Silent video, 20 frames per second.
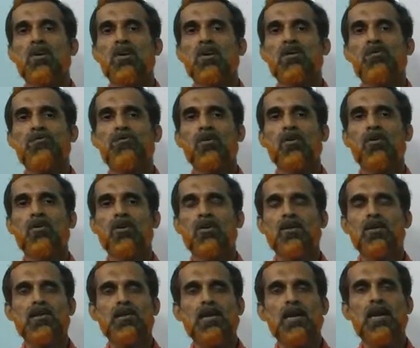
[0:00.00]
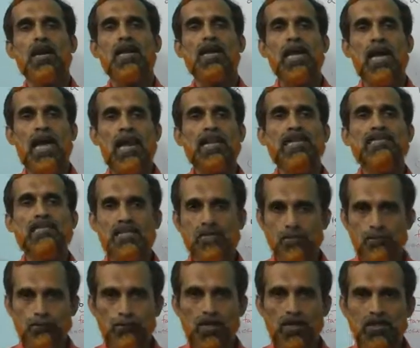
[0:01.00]
for an
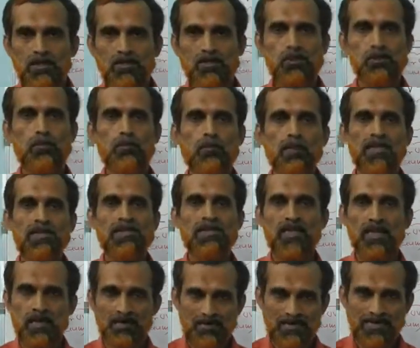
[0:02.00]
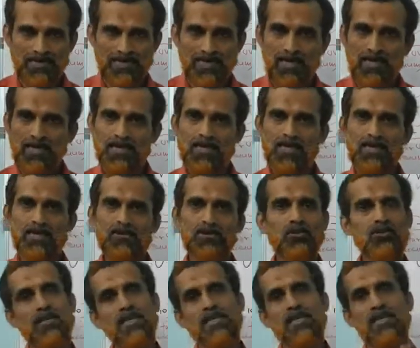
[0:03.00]
electric pulse to be generated so
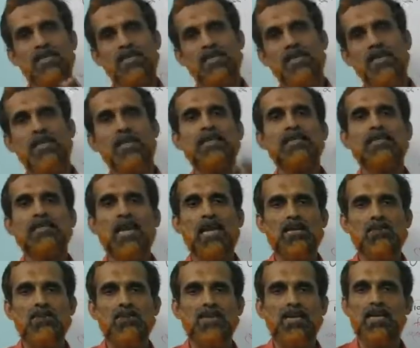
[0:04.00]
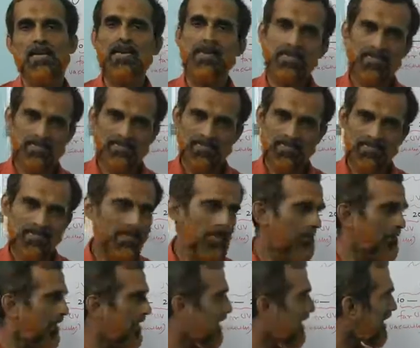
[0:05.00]
that it can interact with the radiation.
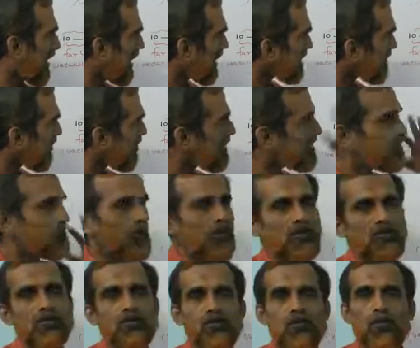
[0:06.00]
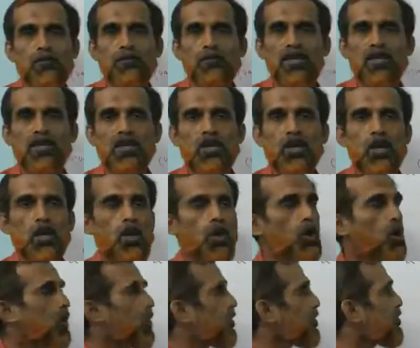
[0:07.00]
But in electronic spectroscopy
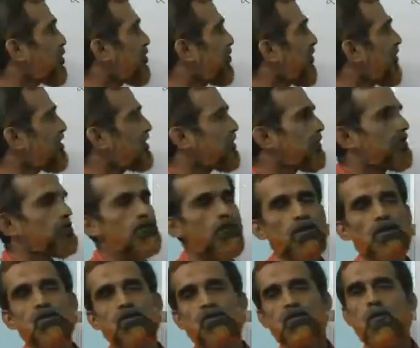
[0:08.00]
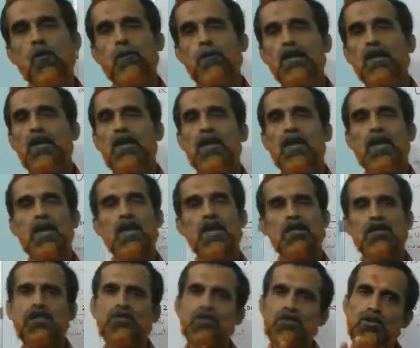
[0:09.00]
or UV visible spectroscopy, there
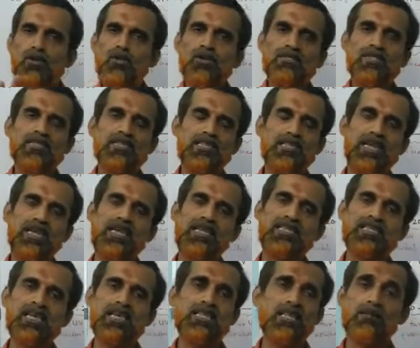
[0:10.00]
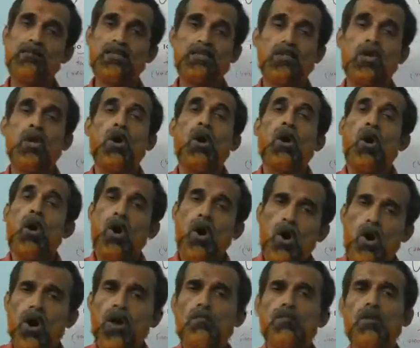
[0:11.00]
is no such condition. That means
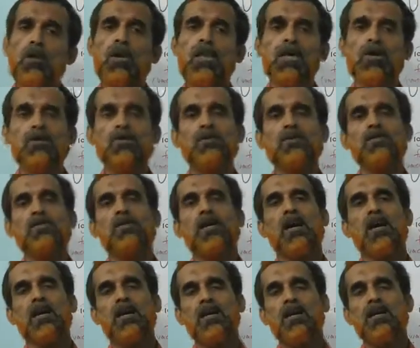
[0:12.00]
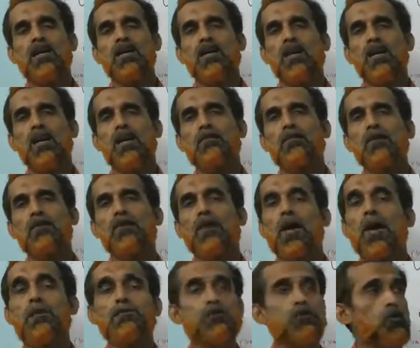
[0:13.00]
all molecules are able to
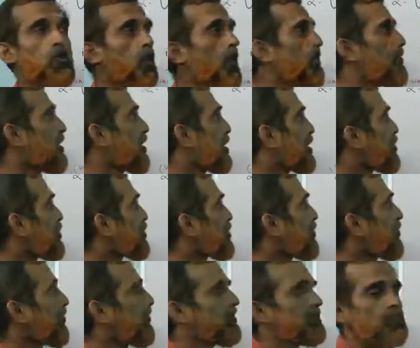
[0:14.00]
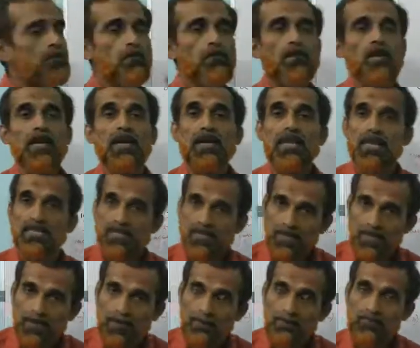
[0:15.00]
absorb UV visible
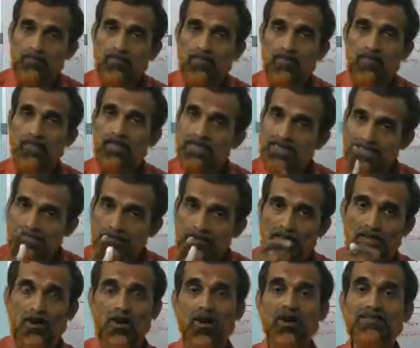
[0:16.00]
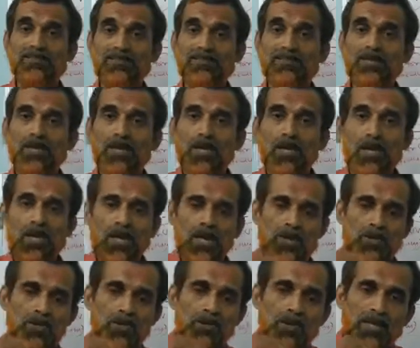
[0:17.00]
radiation. It is because
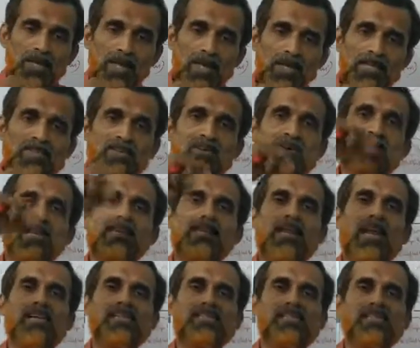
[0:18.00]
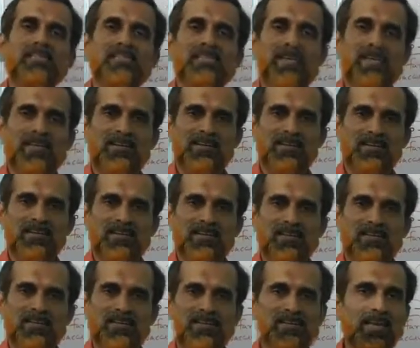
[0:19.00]
during electronic transition,
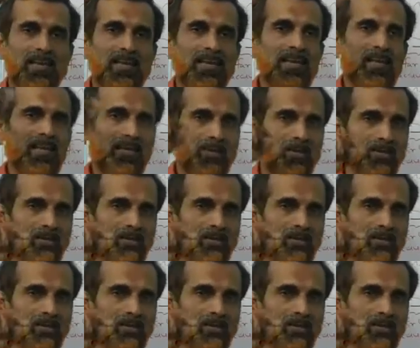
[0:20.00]
see, you know